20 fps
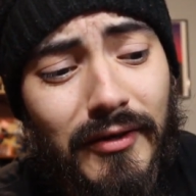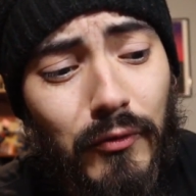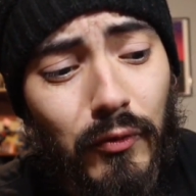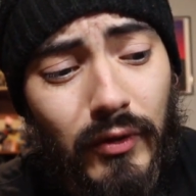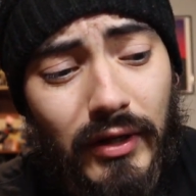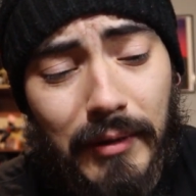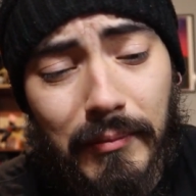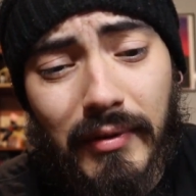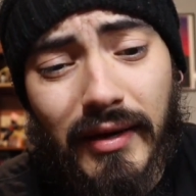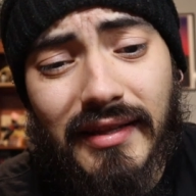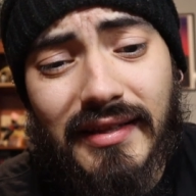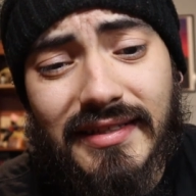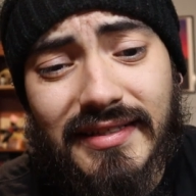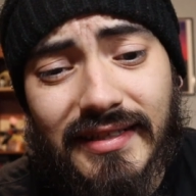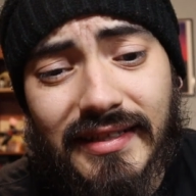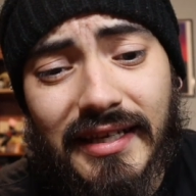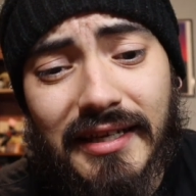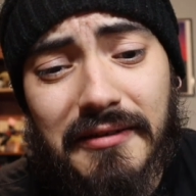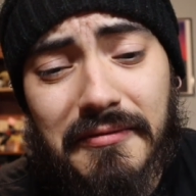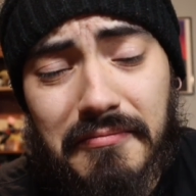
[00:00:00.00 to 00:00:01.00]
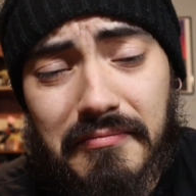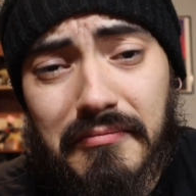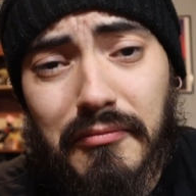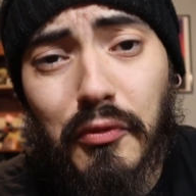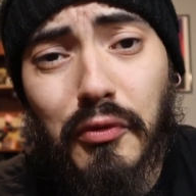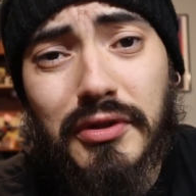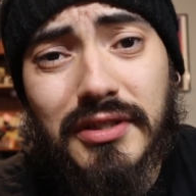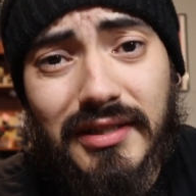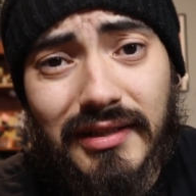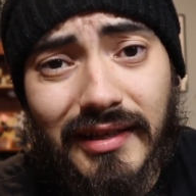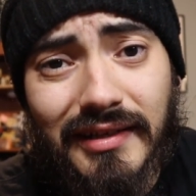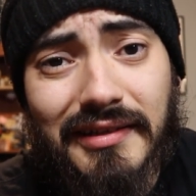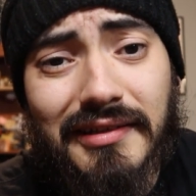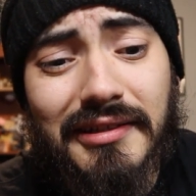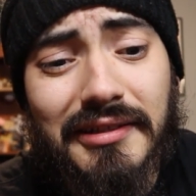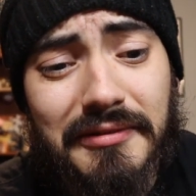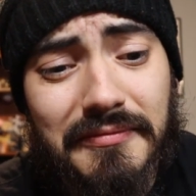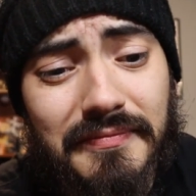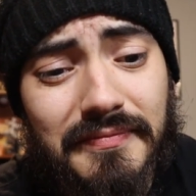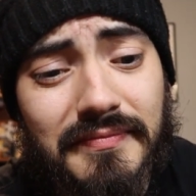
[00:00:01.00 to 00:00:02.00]
Would I buy these again? Most
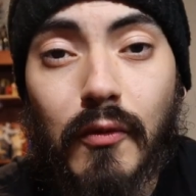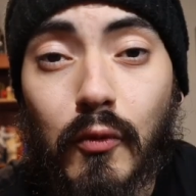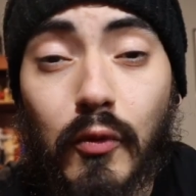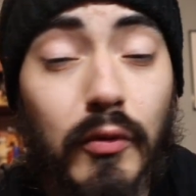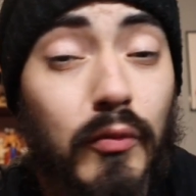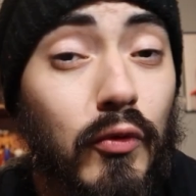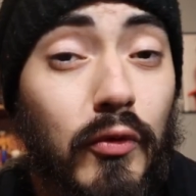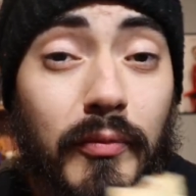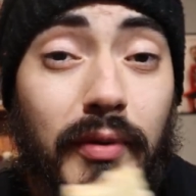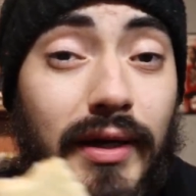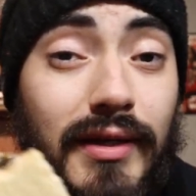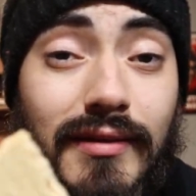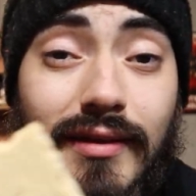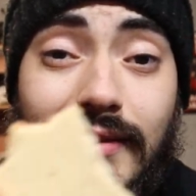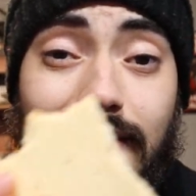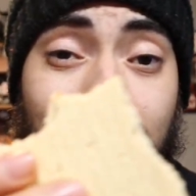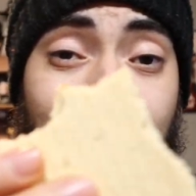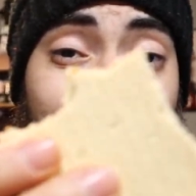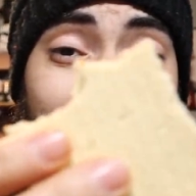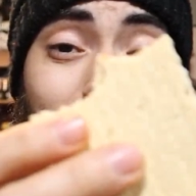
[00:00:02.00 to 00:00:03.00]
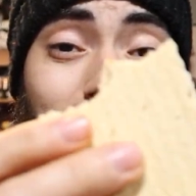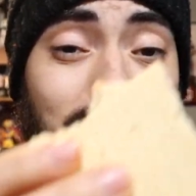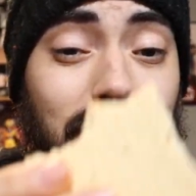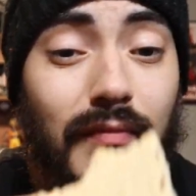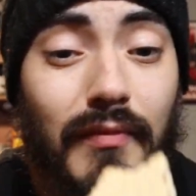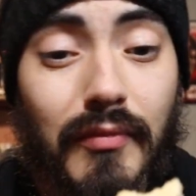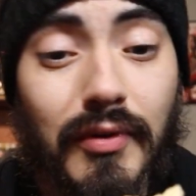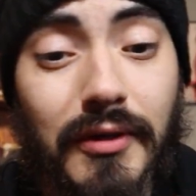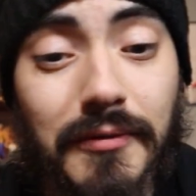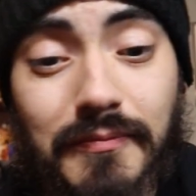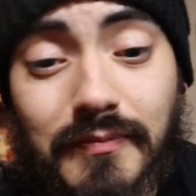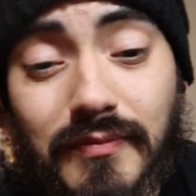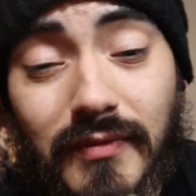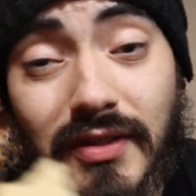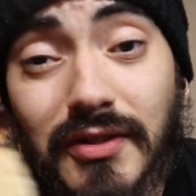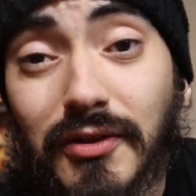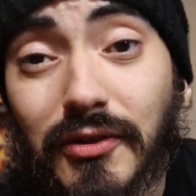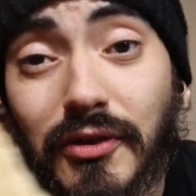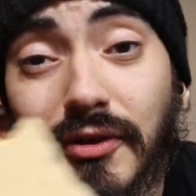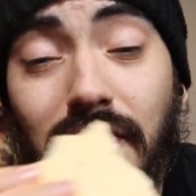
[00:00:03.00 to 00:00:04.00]
likely. One more bite and that's it. But
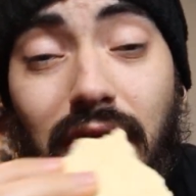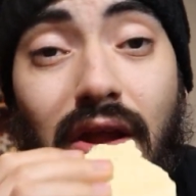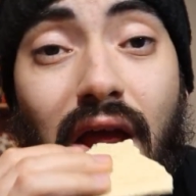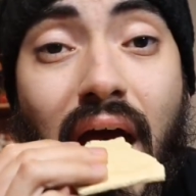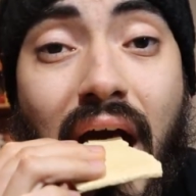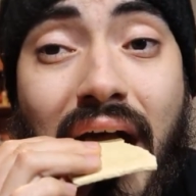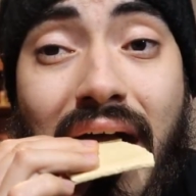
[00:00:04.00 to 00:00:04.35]
these are good.